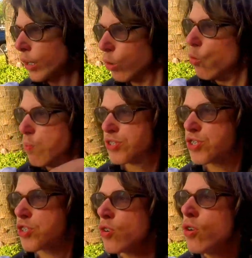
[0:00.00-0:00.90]
in
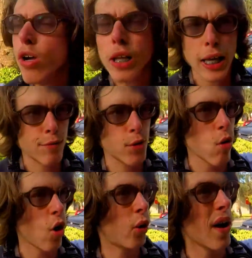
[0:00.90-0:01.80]
loops, like if
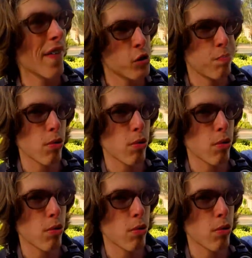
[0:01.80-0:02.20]
you walk around this